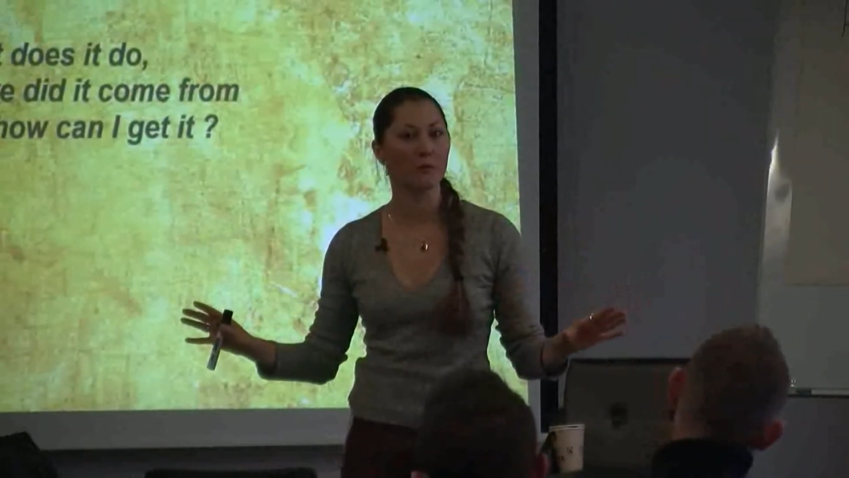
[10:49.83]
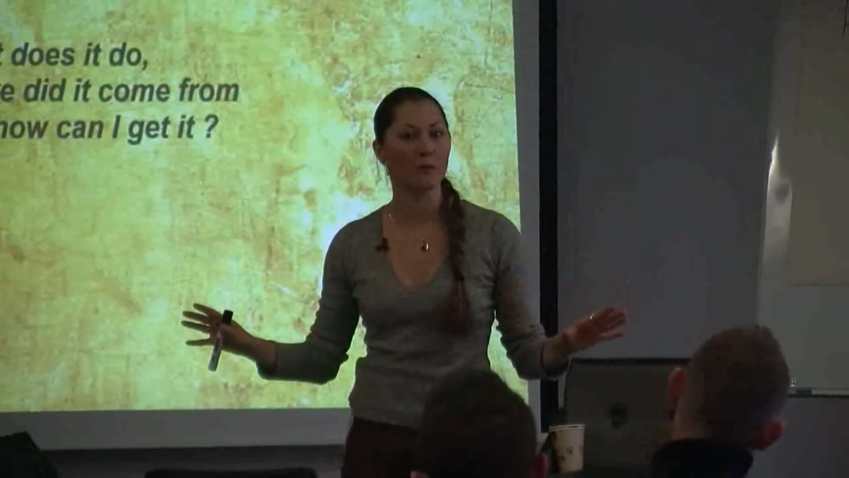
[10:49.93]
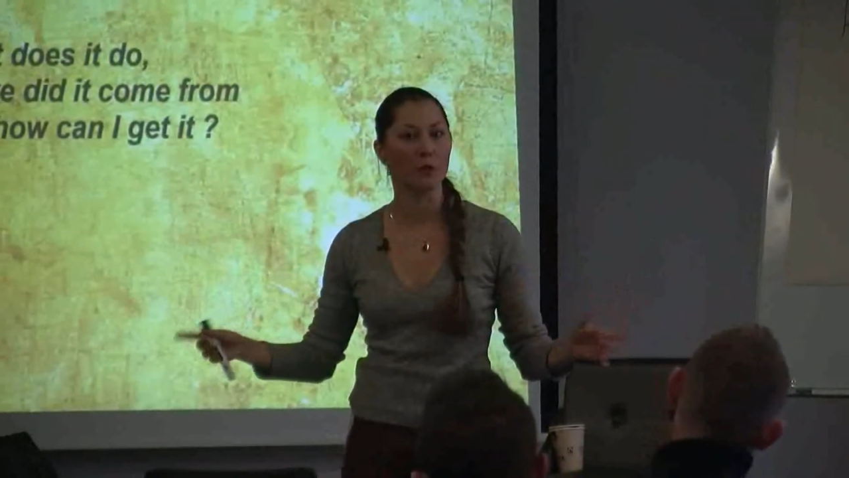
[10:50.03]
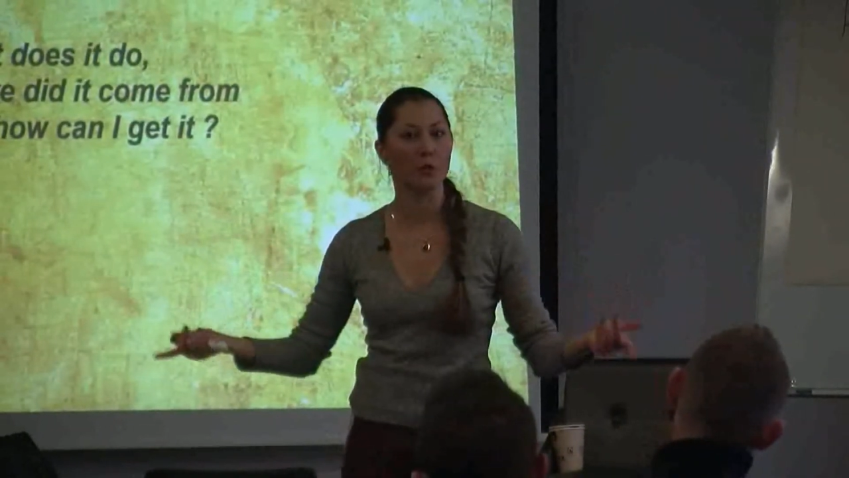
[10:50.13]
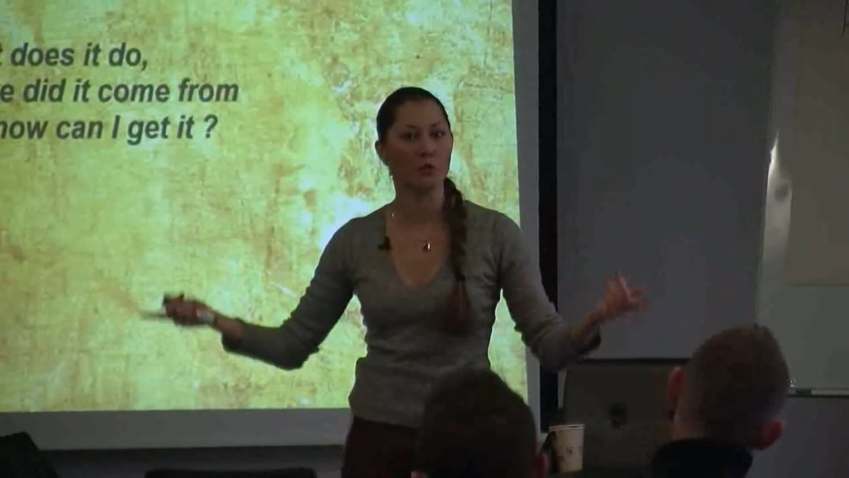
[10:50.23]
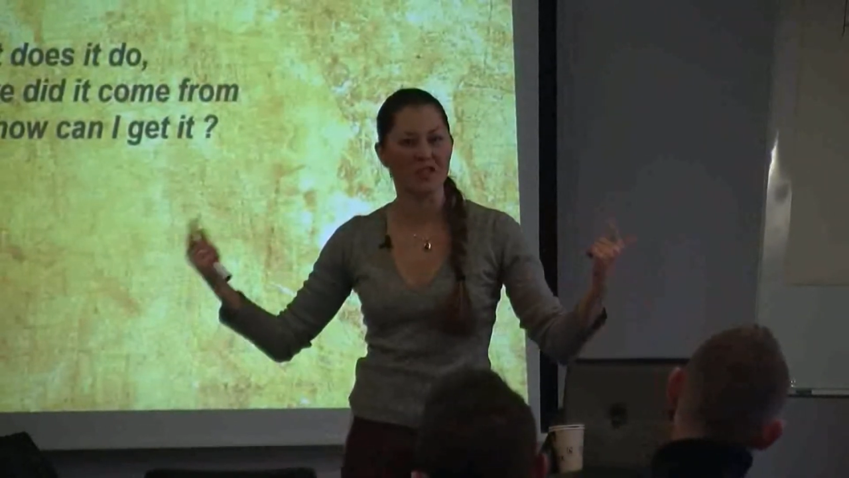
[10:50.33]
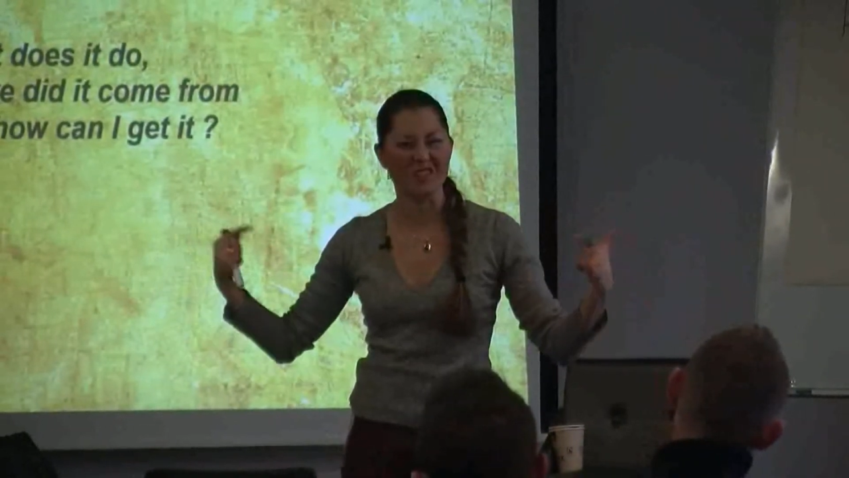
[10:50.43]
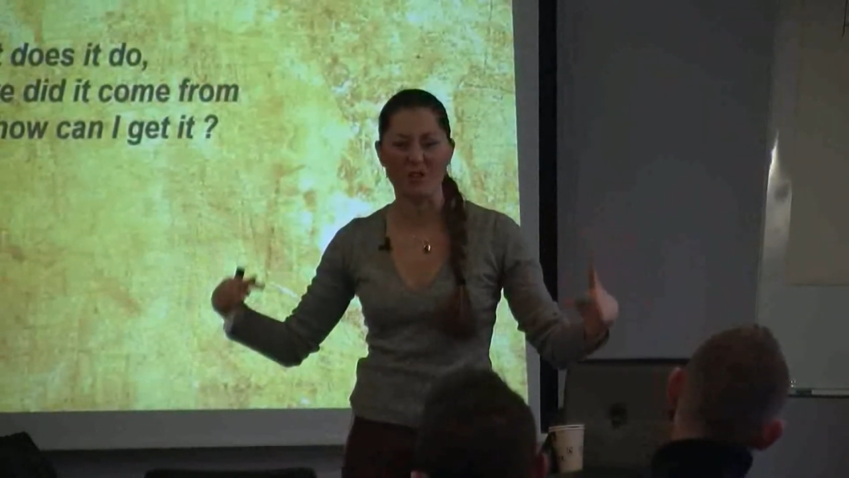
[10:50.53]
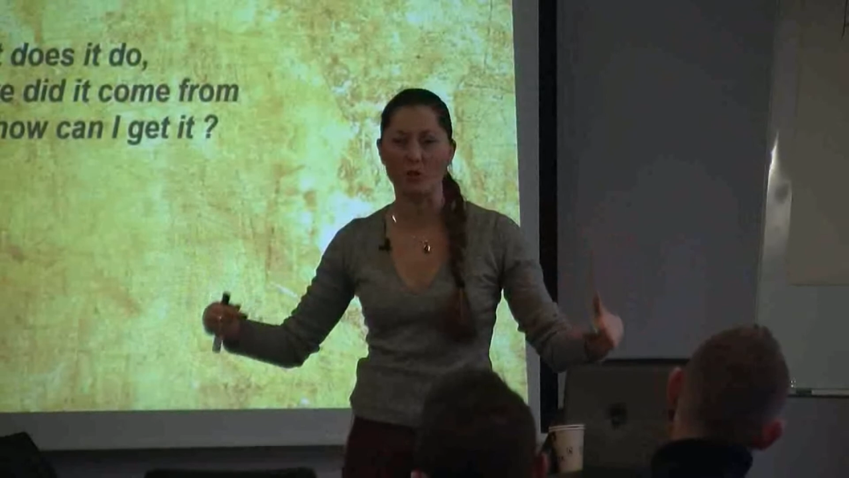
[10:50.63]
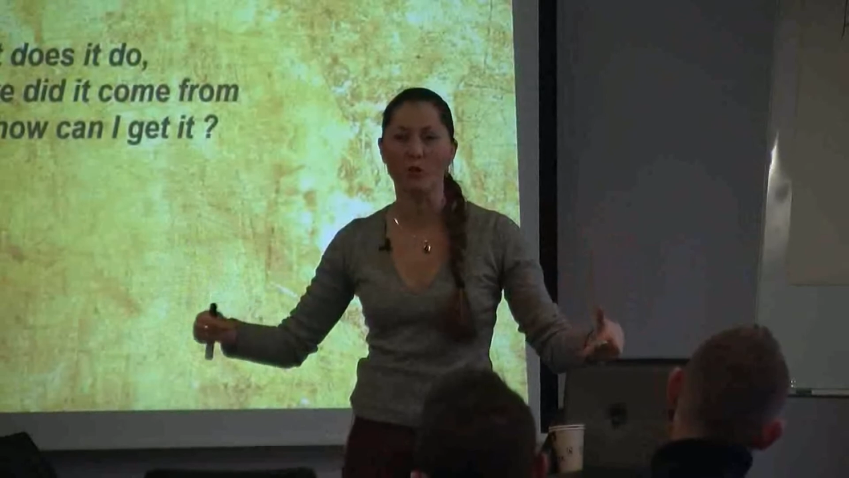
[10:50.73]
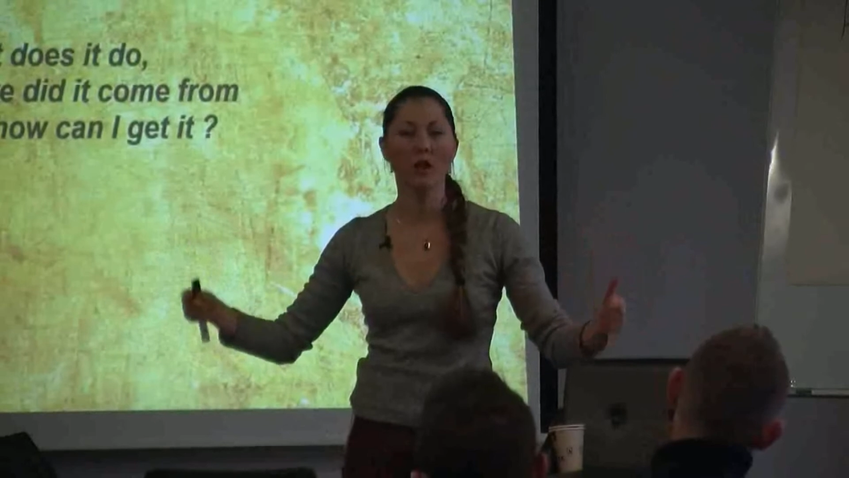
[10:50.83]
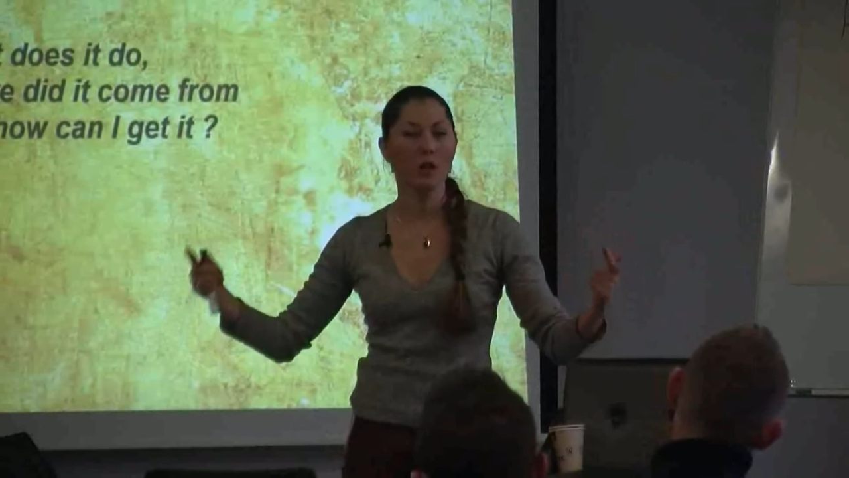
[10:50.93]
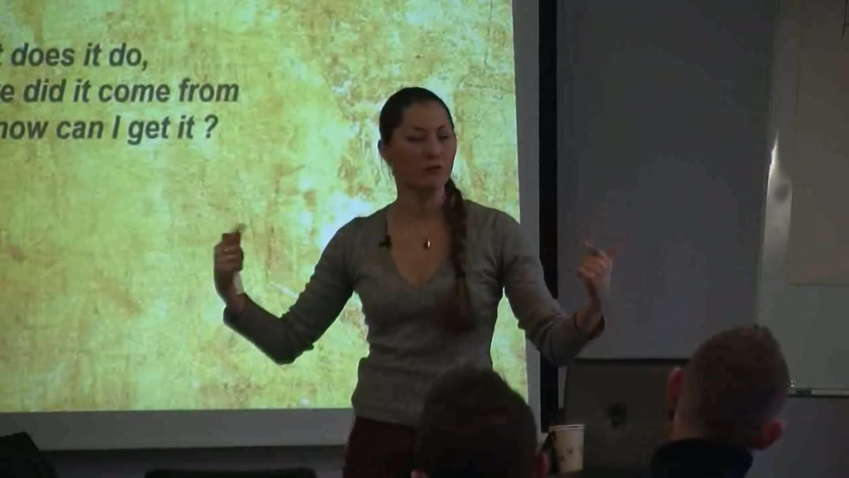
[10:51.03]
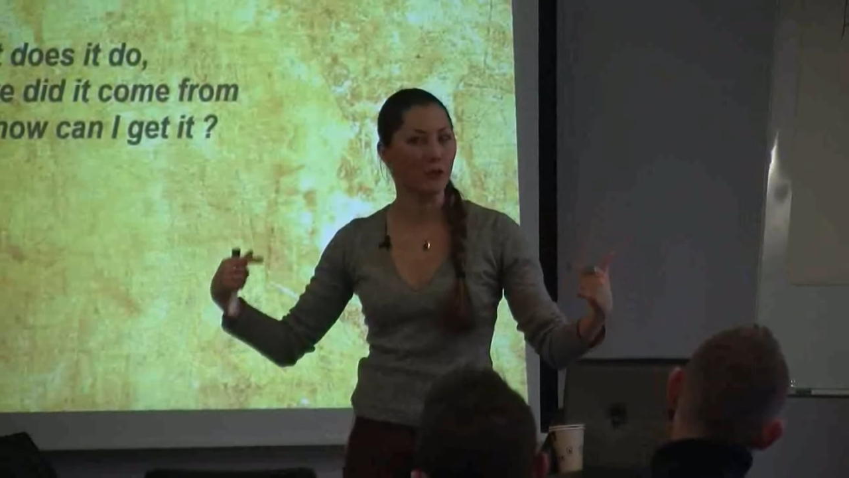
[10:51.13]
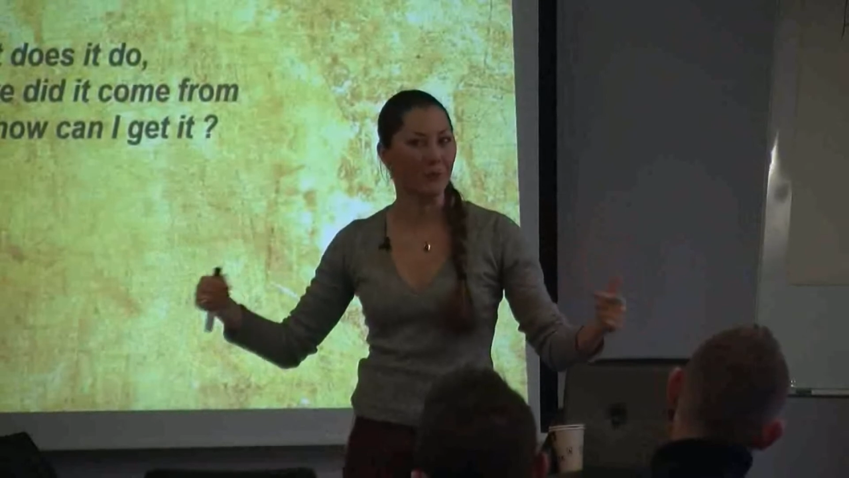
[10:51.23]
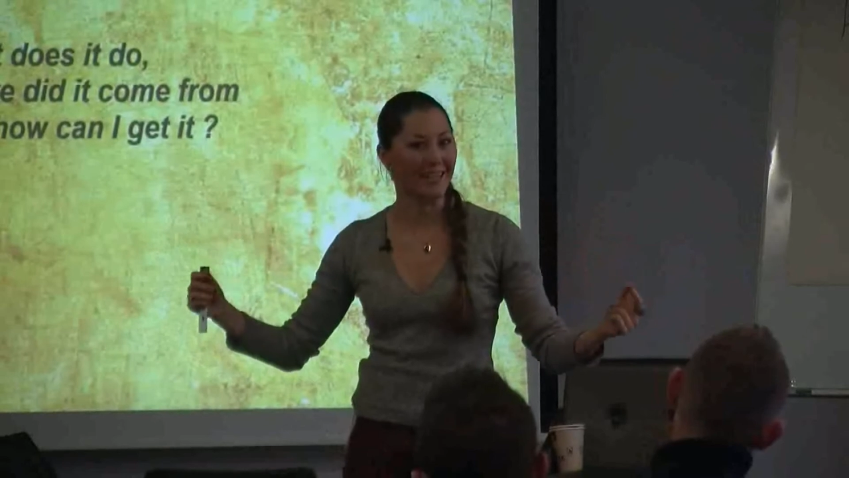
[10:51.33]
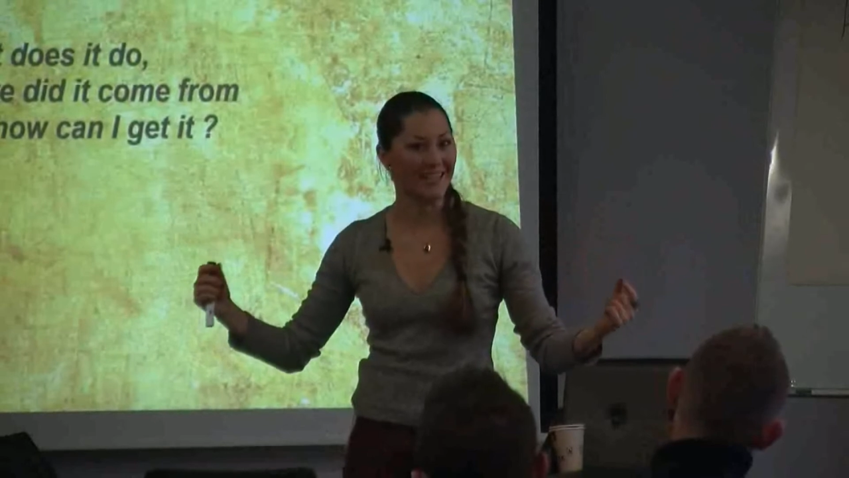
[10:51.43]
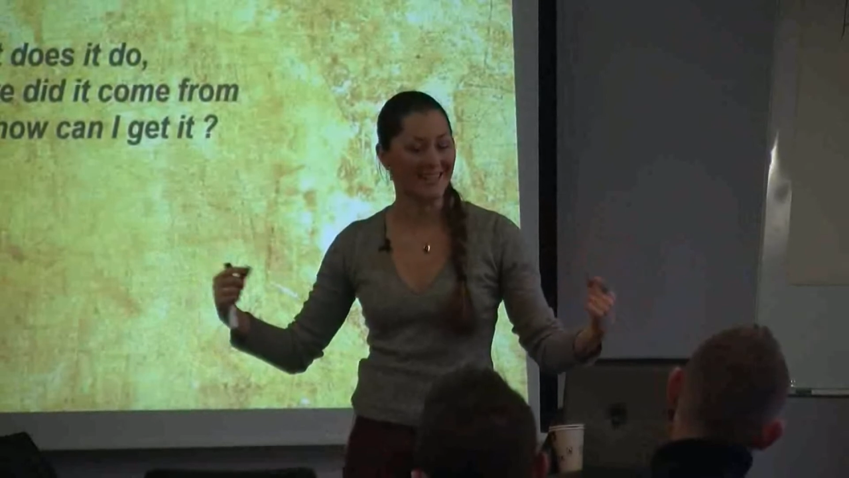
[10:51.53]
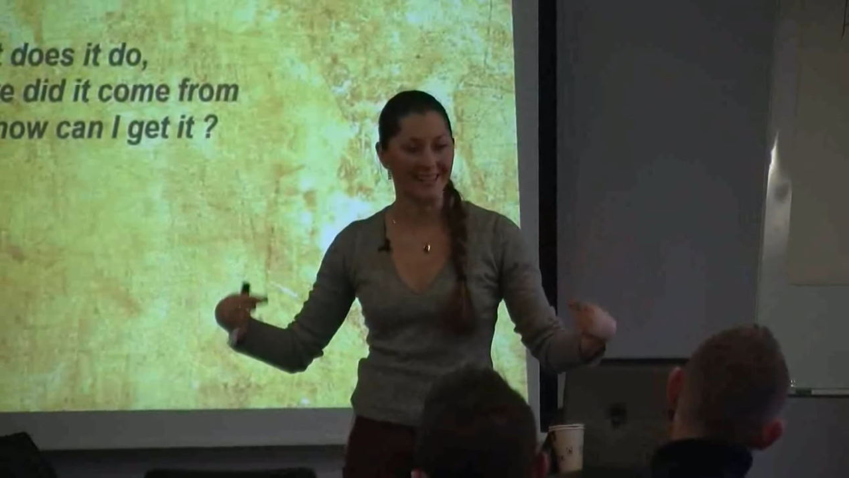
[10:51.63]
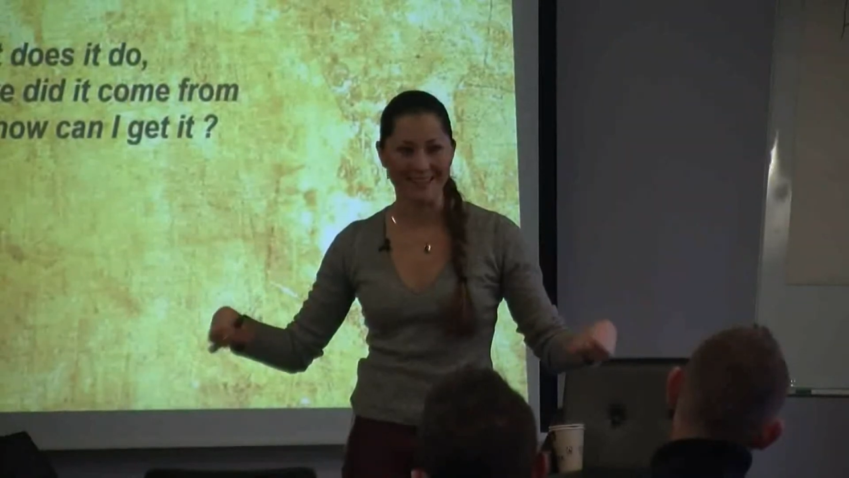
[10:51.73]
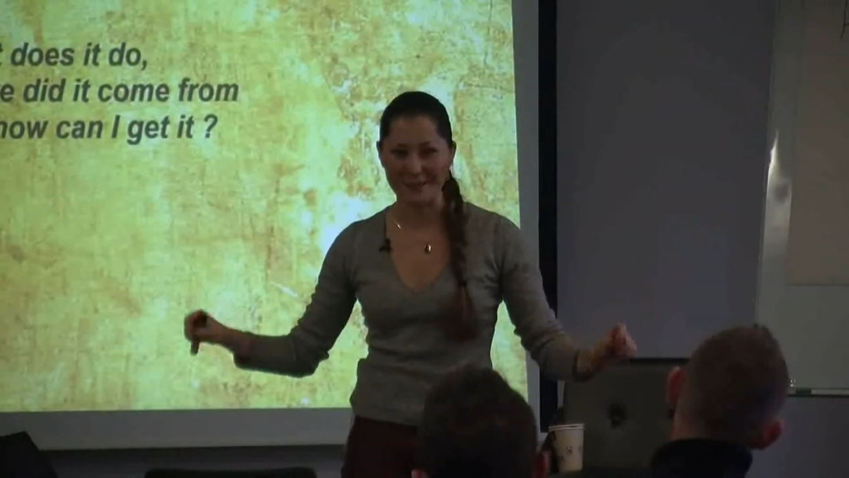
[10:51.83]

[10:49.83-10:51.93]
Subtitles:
That causes us to ruminate and